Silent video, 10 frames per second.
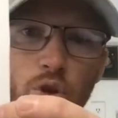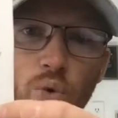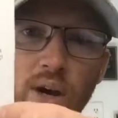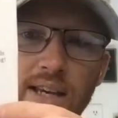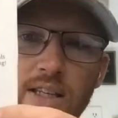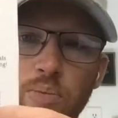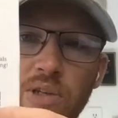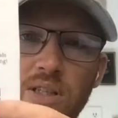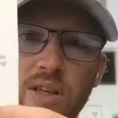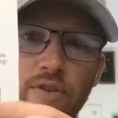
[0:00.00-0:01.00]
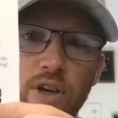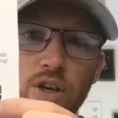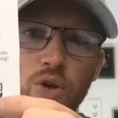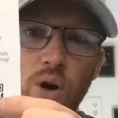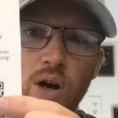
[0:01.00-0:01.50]
you a specific
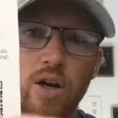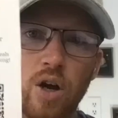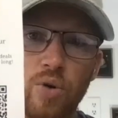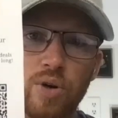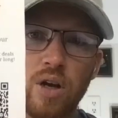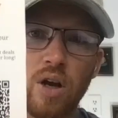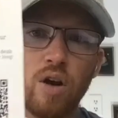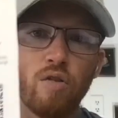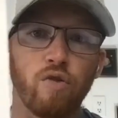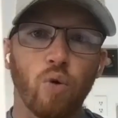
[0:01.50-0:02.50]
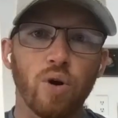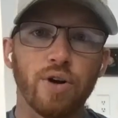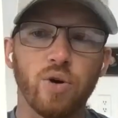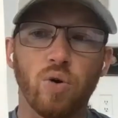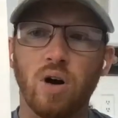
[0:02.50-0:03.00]
QR code for
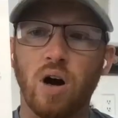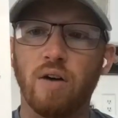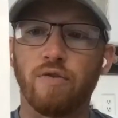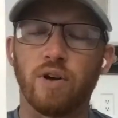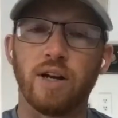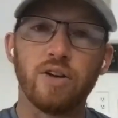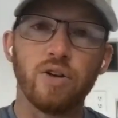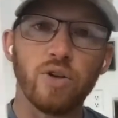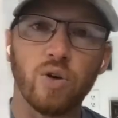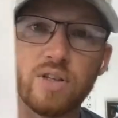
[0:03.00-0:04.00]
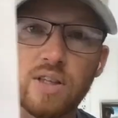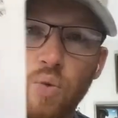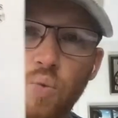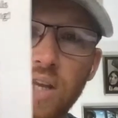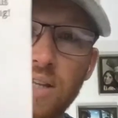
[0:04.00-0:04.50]
your offer. Now, you'll notice that
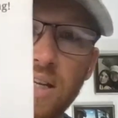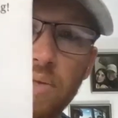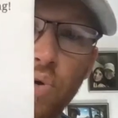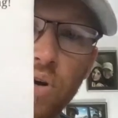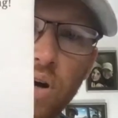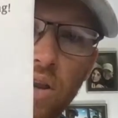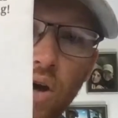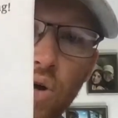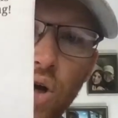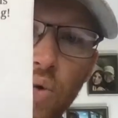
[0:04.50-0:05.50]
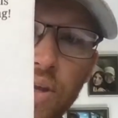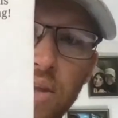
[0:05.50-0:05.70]
we did put our logo